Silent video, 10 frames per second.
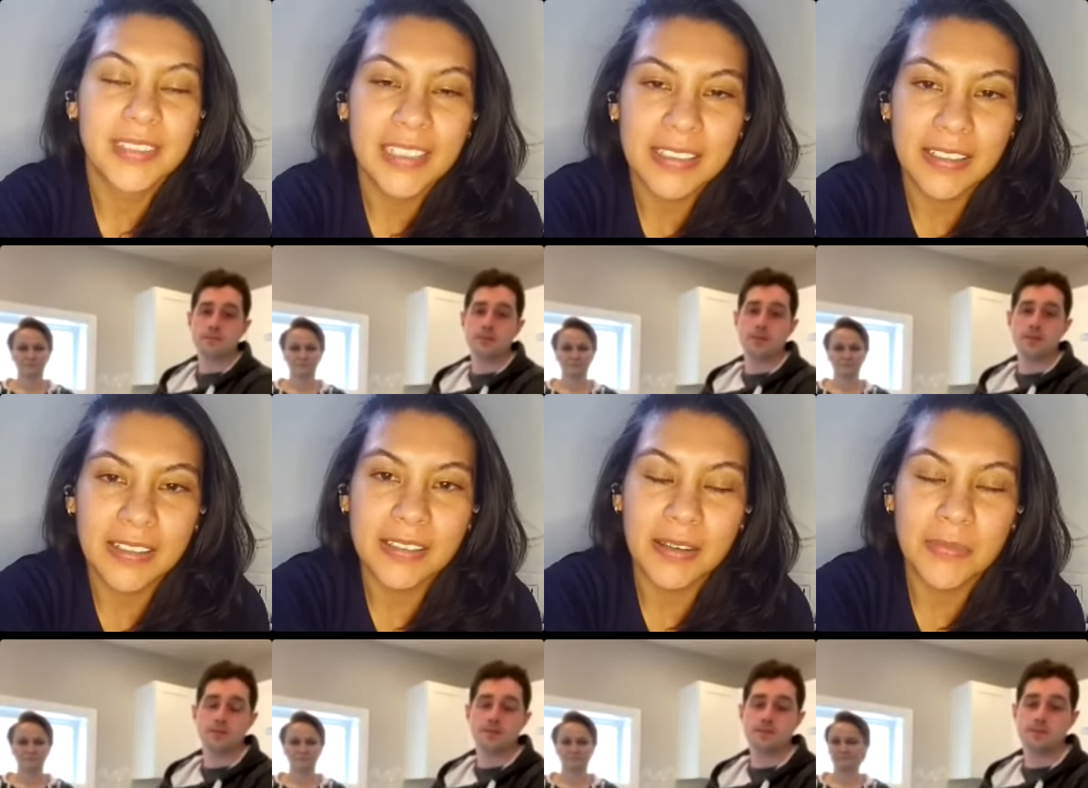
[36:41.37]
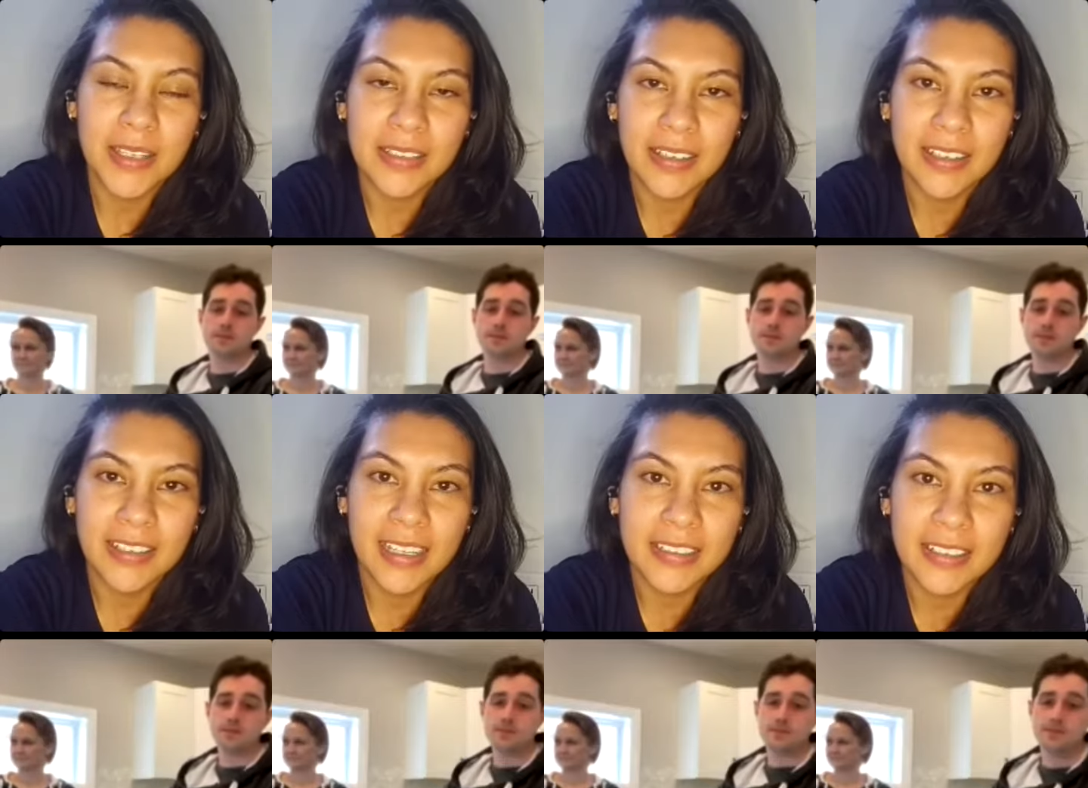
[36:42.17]
Speaker 1: that's awesome. That's
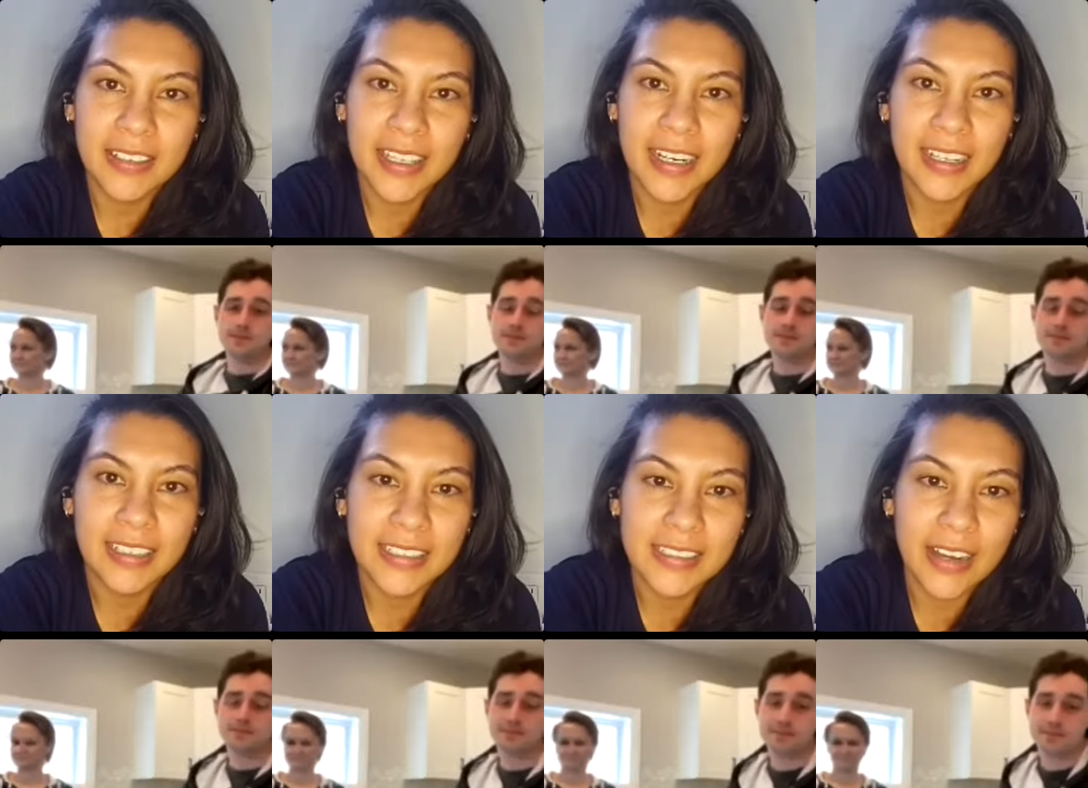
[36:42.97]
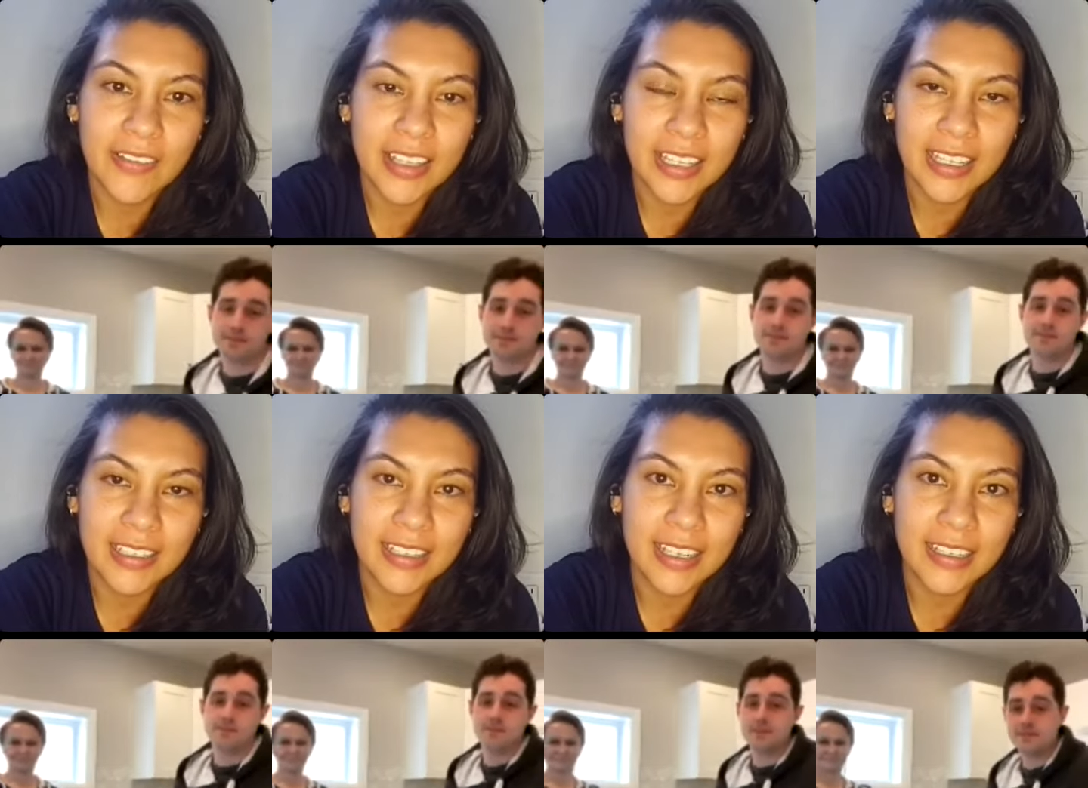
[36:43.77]
good. That's good that at least
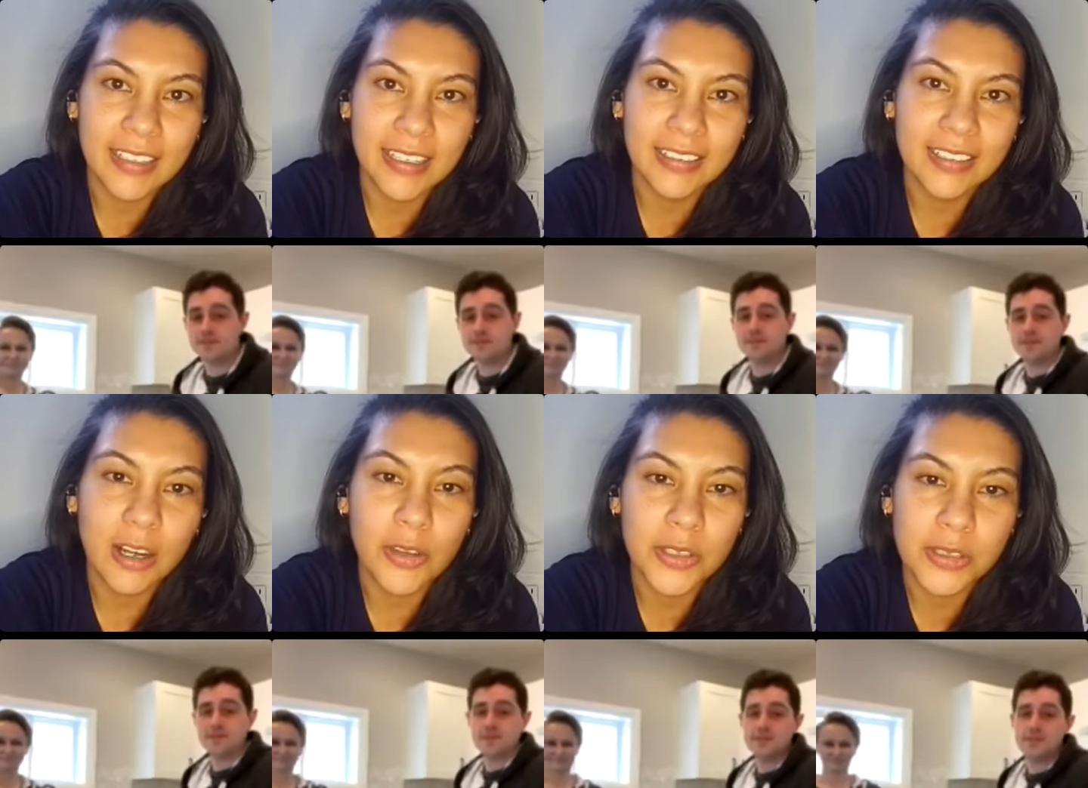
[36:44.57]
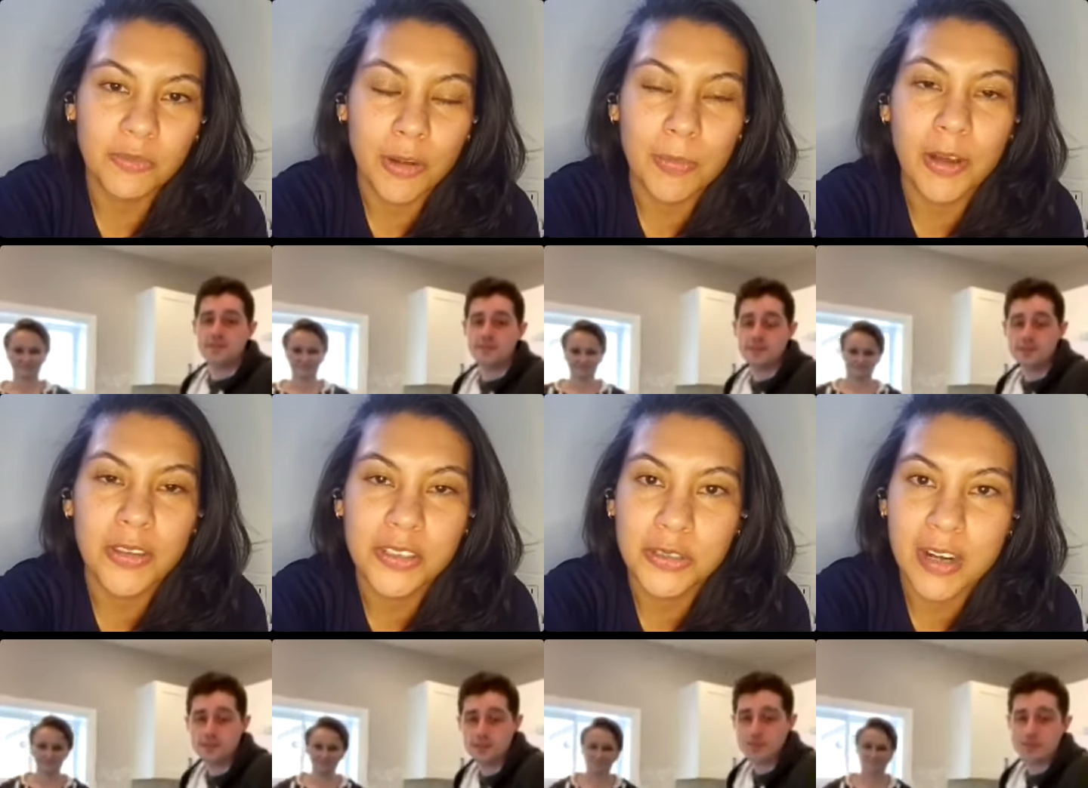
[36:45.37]
everything yet like all this from all
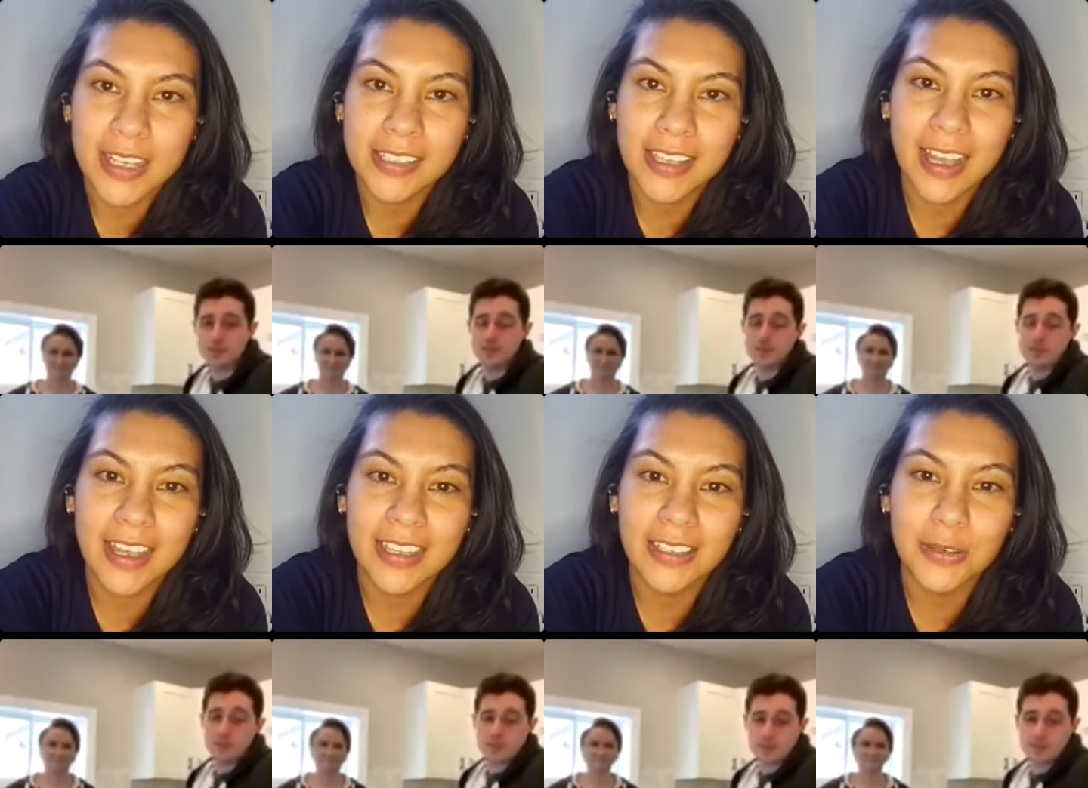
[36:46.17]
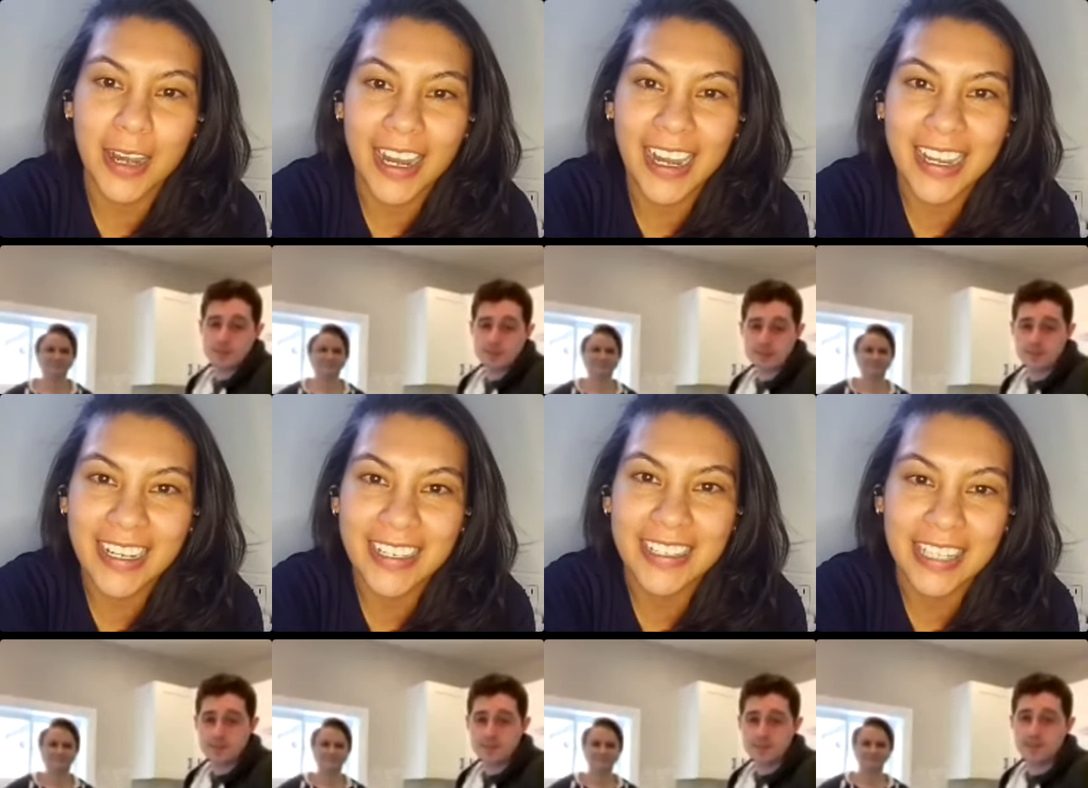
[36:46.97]
the stress that you
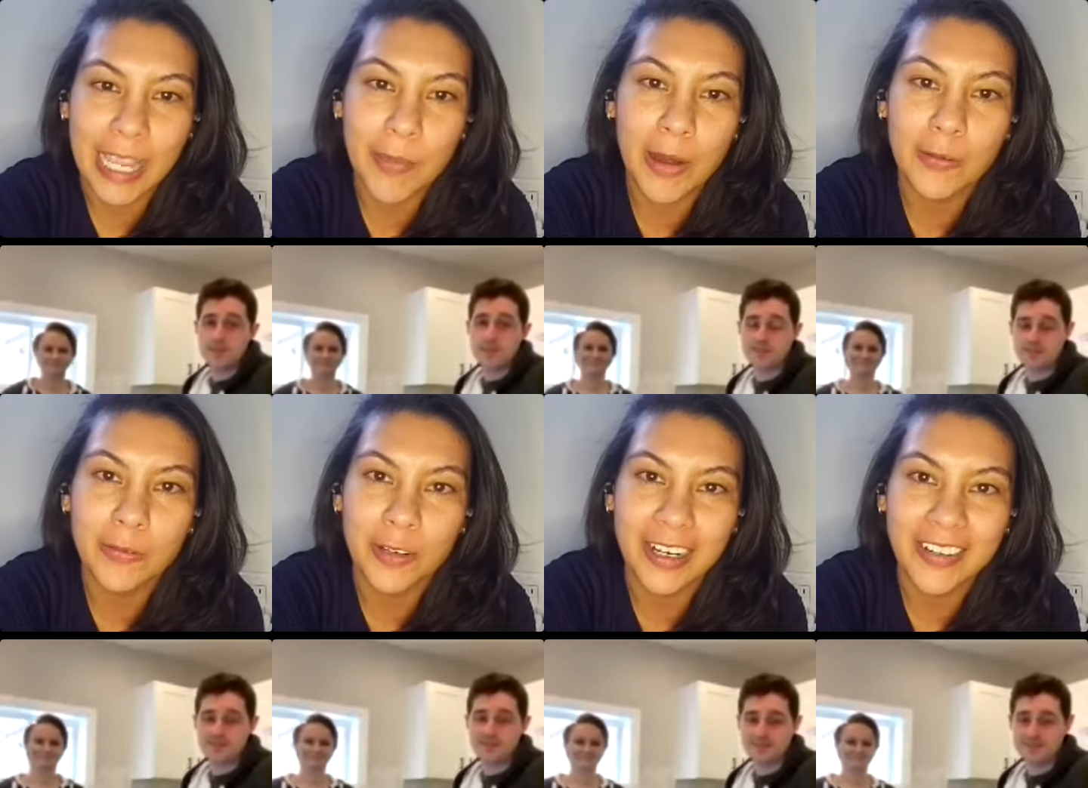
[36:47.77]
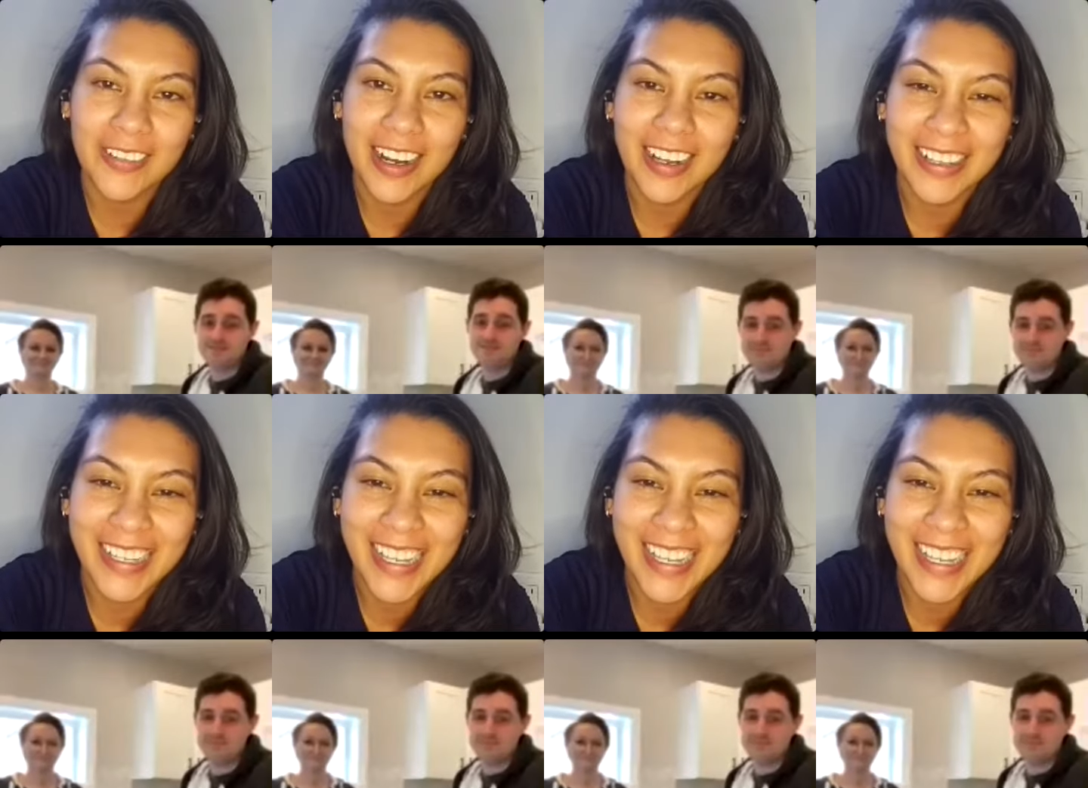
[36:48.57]
had, it came out very well.